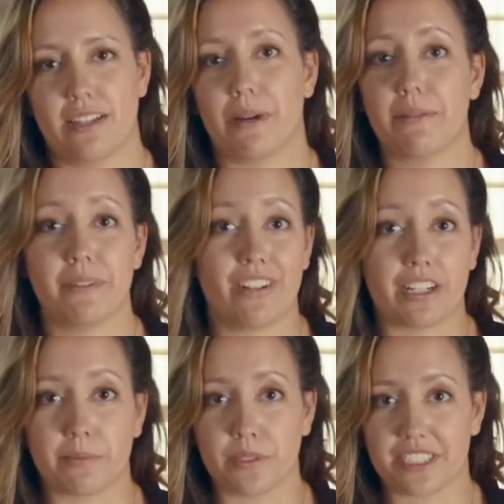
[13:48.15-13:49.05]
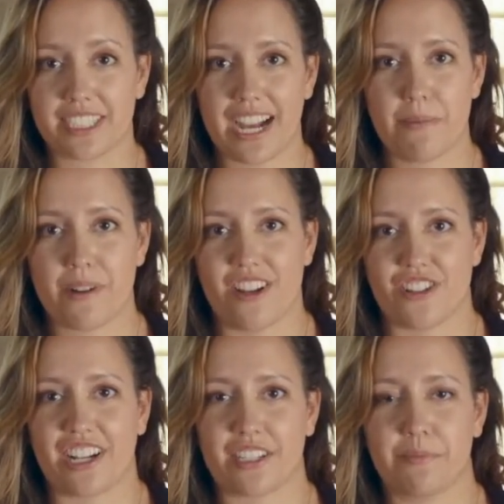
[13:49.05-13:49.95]
It might be a very blue sky
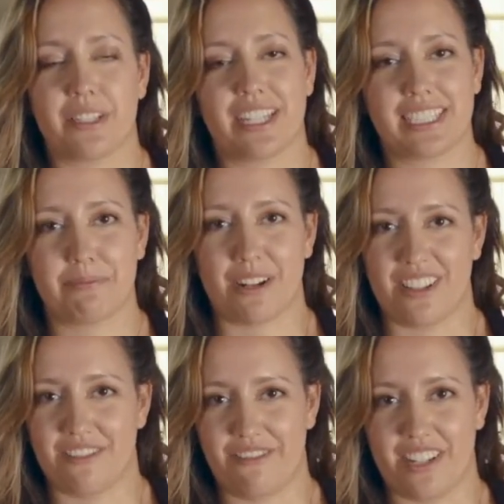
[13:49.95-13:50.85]
project, but that's part of the